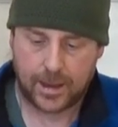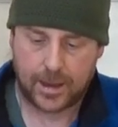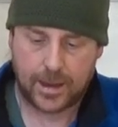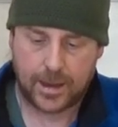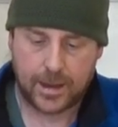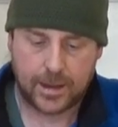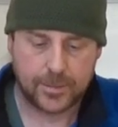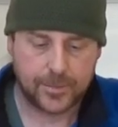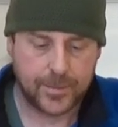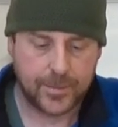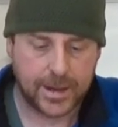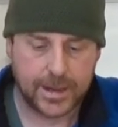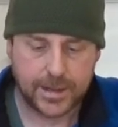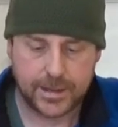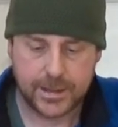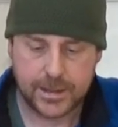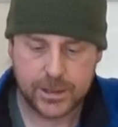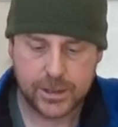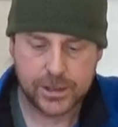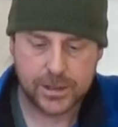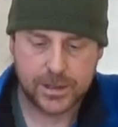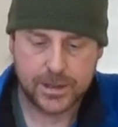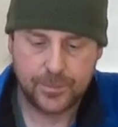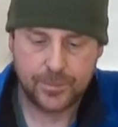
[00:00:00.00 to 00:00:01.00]
And my
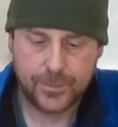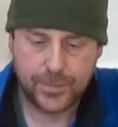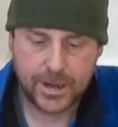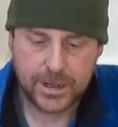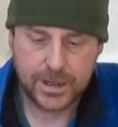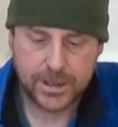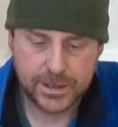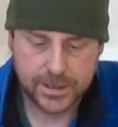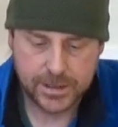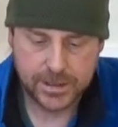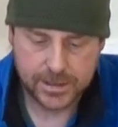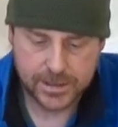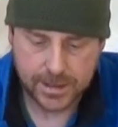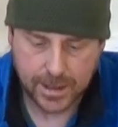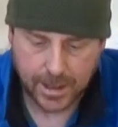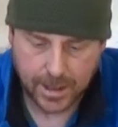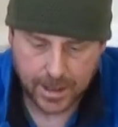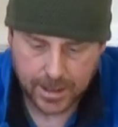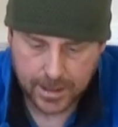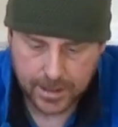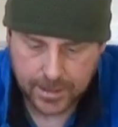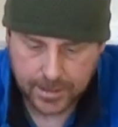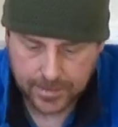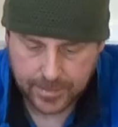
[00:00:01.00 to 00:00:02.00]
initial impressions
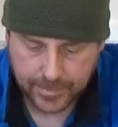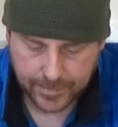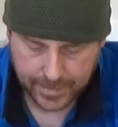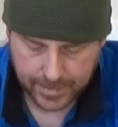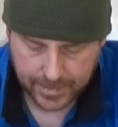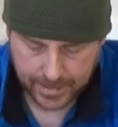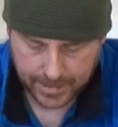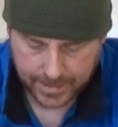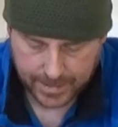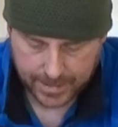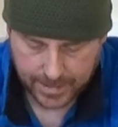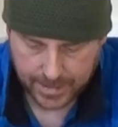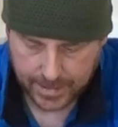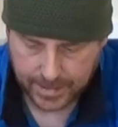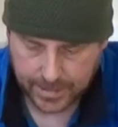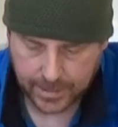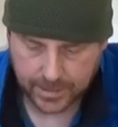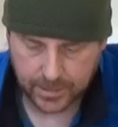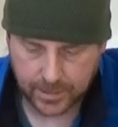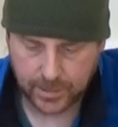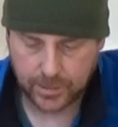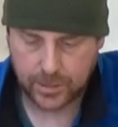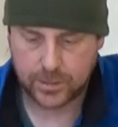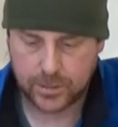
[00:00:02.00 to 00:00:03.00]
are,
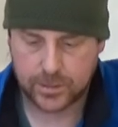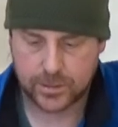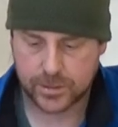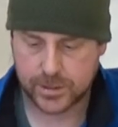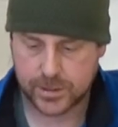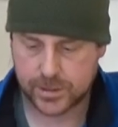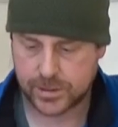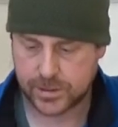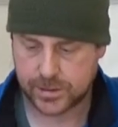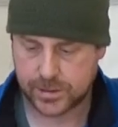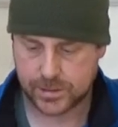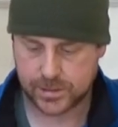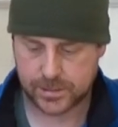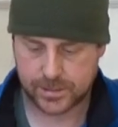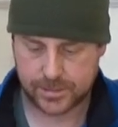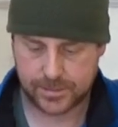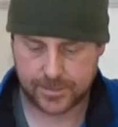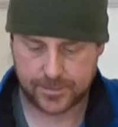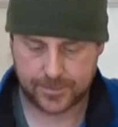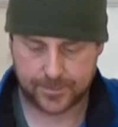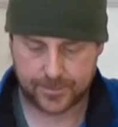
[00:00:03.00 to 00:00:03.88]
it looks